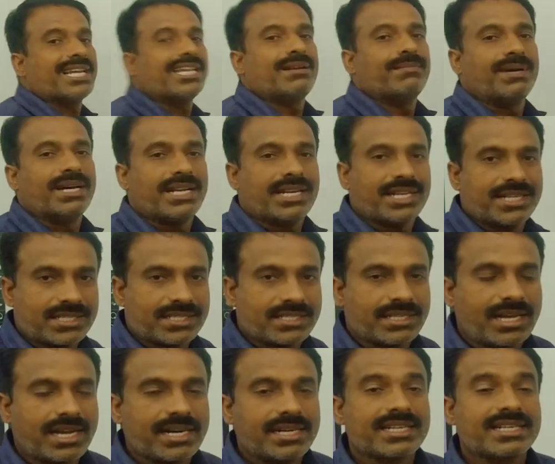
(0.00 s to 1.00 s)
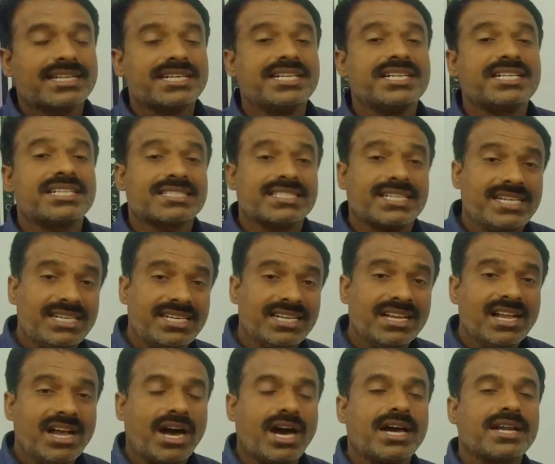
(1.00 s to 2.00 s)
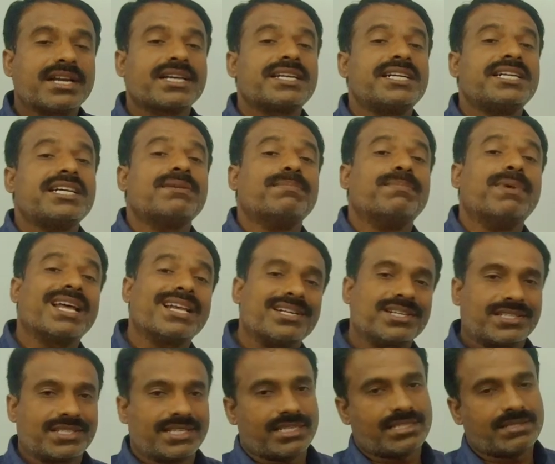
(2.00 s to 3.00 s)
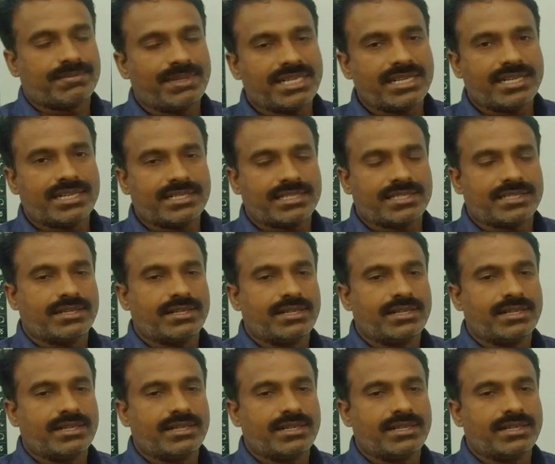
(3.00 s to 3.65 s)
balance, or credit side or credit balances, because